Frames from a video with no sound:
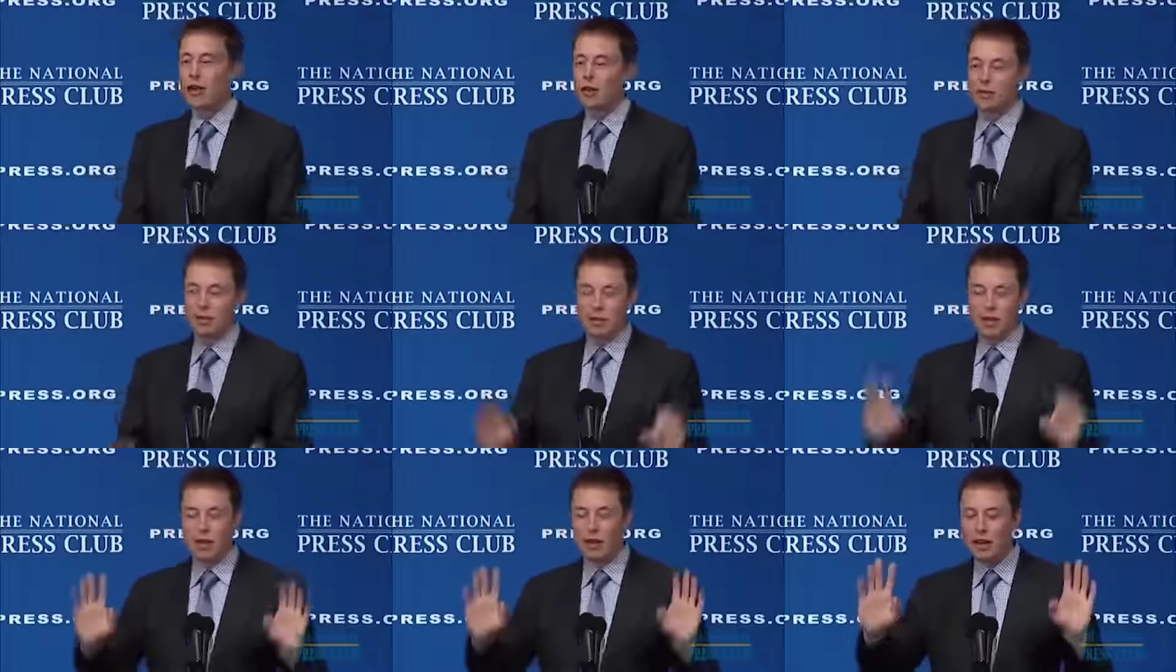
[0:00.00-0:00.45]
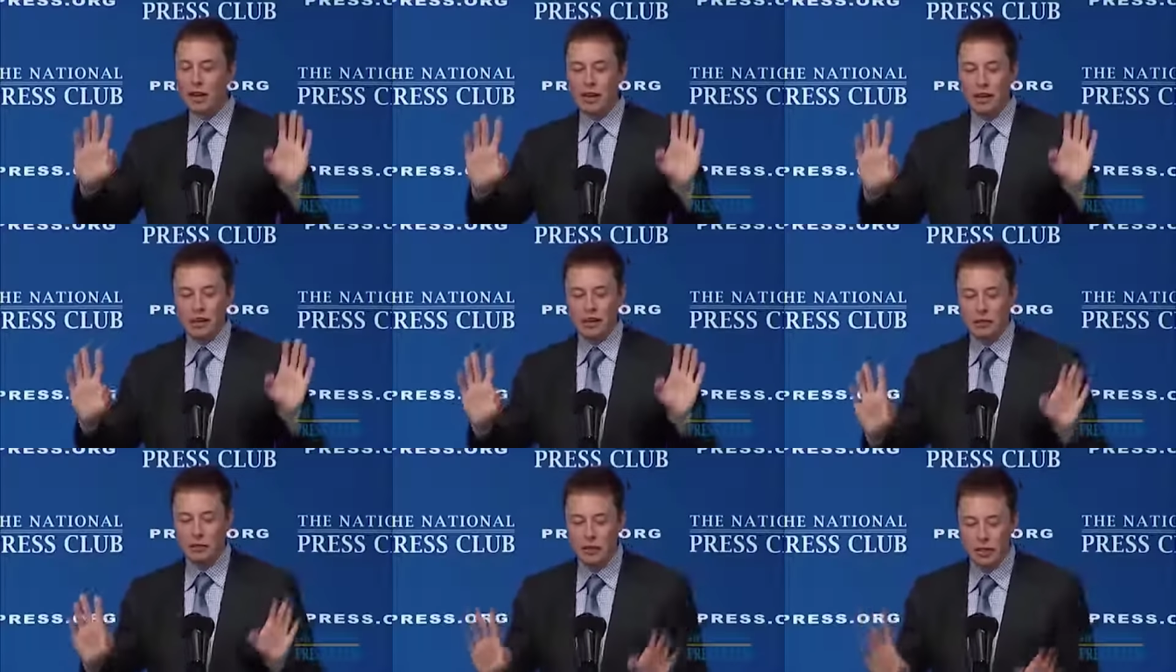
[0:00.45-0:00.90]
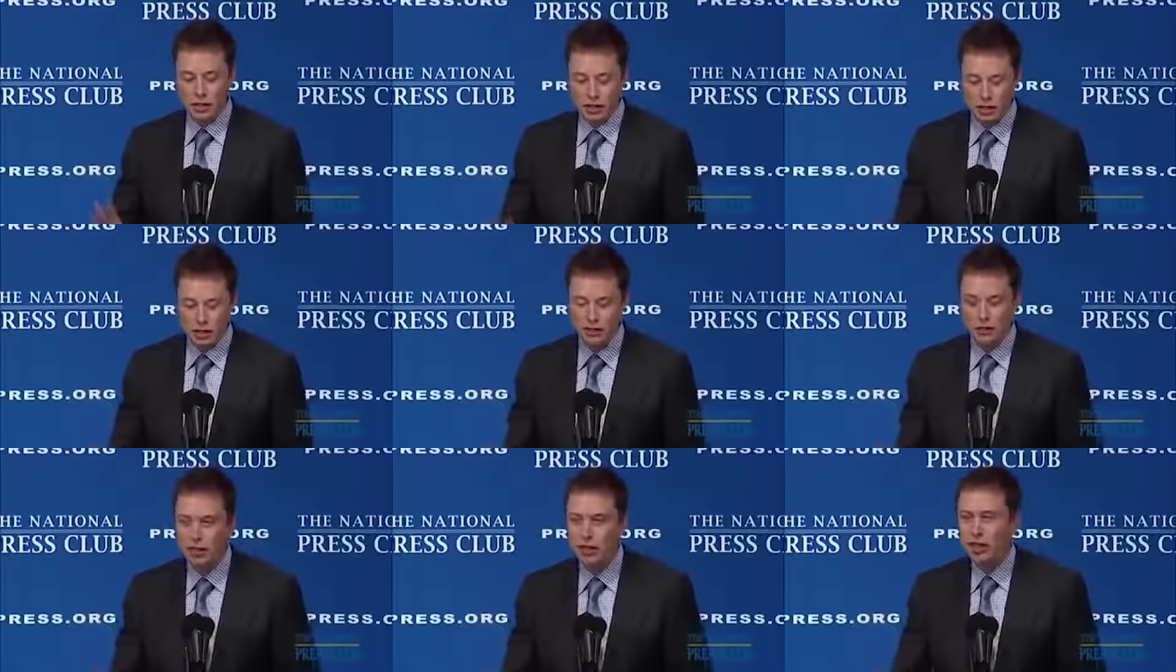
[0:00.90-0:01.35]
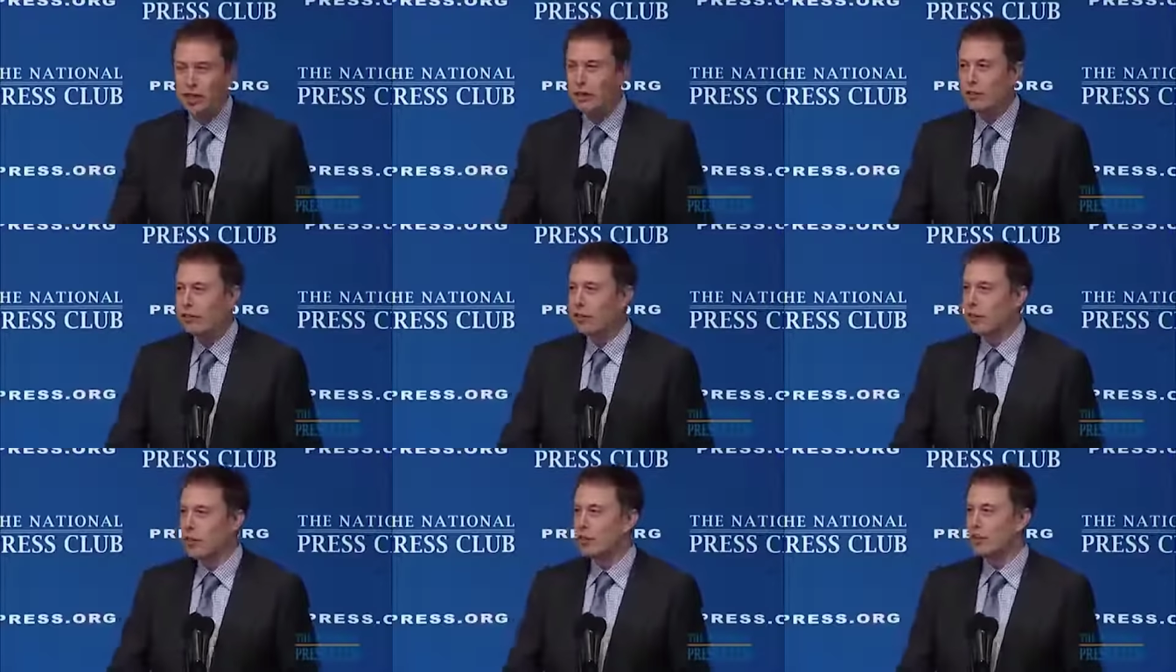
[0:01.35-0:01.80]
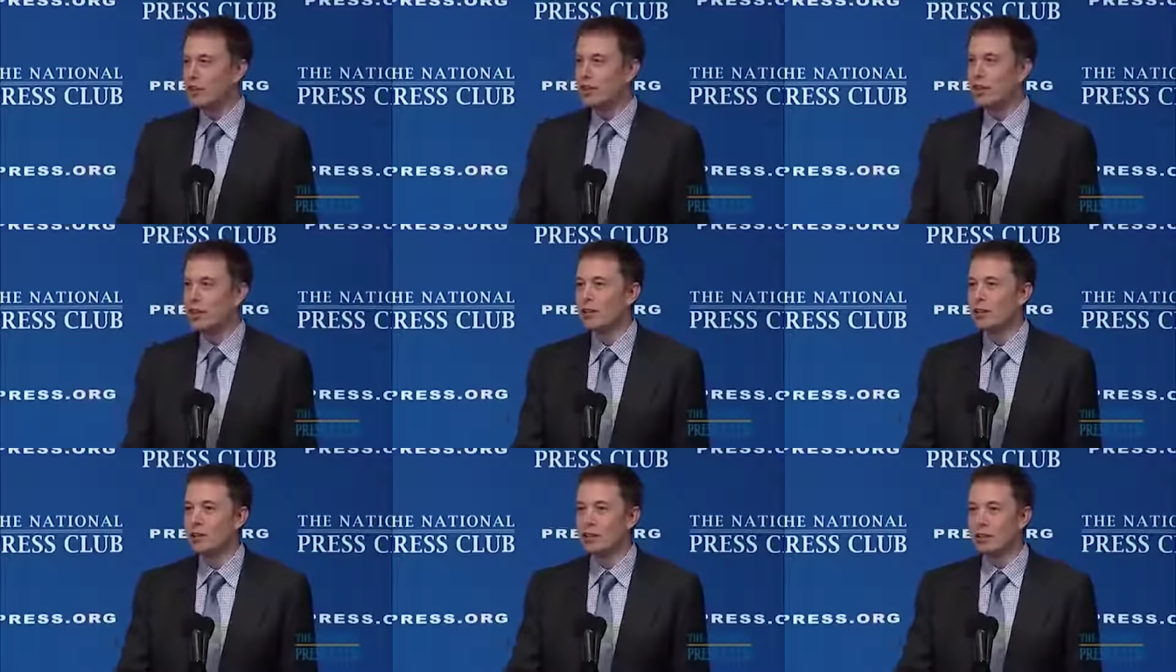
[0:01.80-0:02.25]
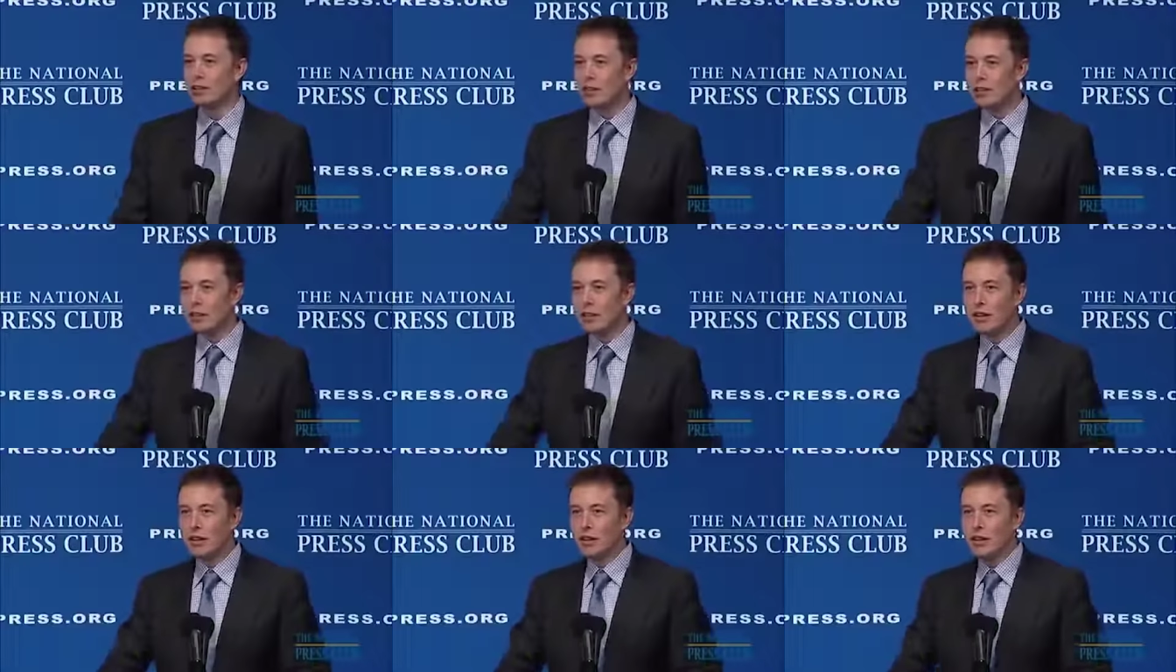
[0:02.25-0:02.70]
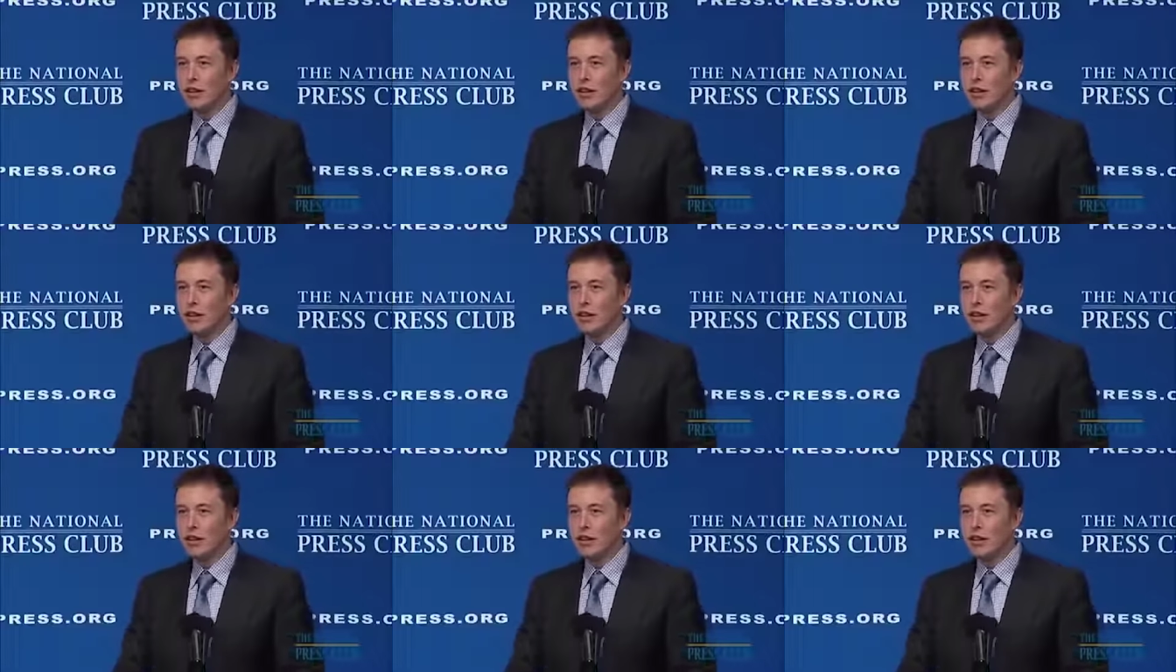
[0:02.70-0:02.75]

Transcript: I'm, and I like lipstick. It's not like I've got anything against it.